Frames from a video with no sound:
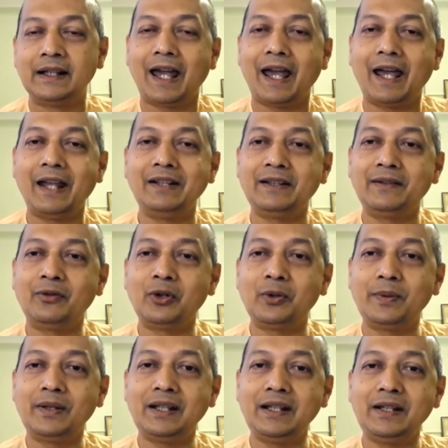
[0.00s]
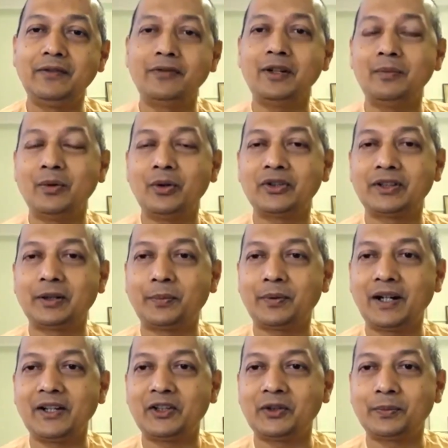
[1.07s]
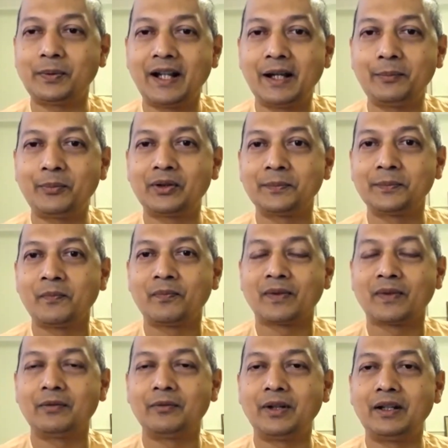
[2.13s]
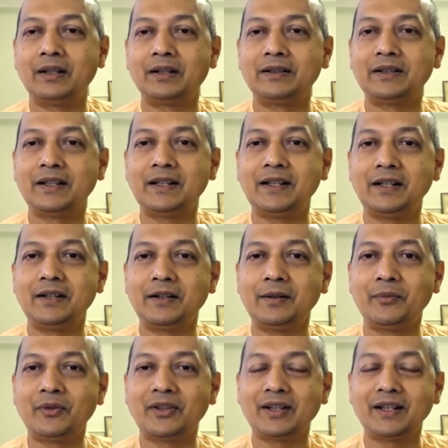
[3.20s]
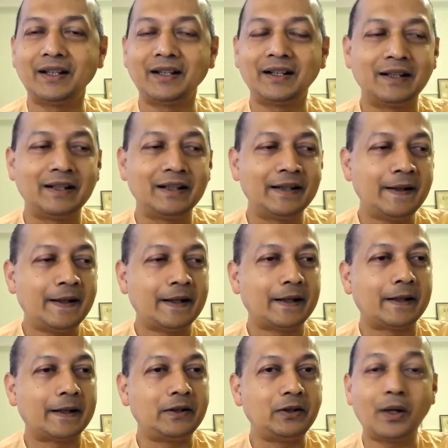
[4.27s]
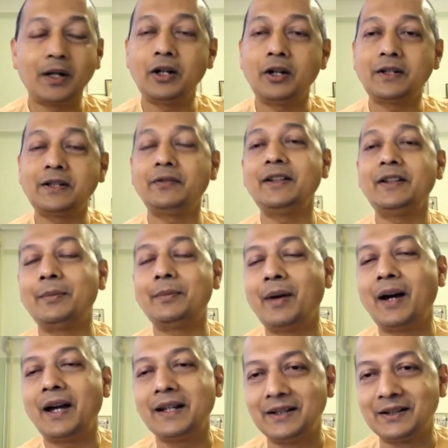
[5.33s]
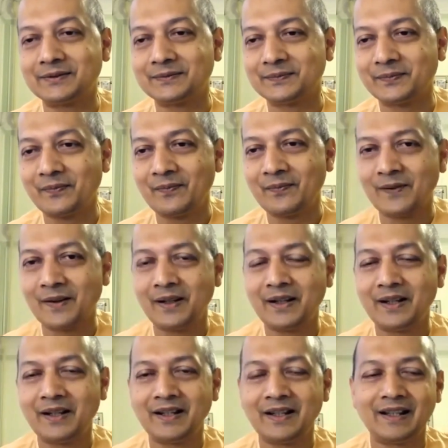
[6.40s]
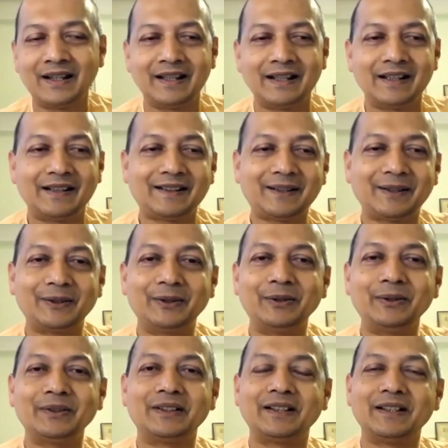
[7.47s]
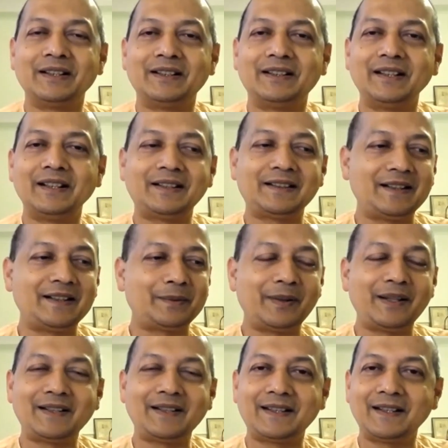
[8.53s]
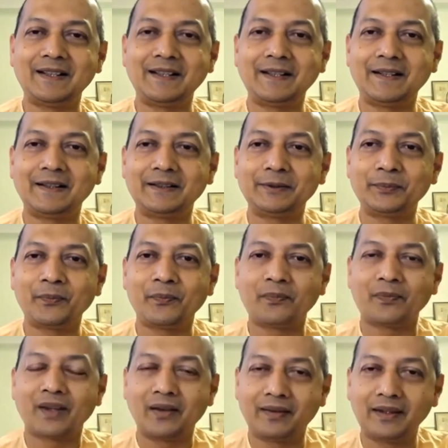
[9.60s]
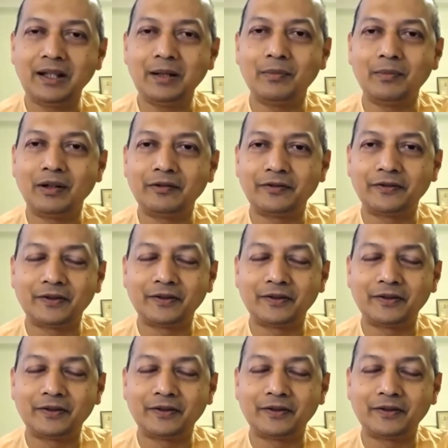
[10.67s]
And they would be even more surprised, perhaps, when they hear him say, "You are not even the mind." So this is basically the theme of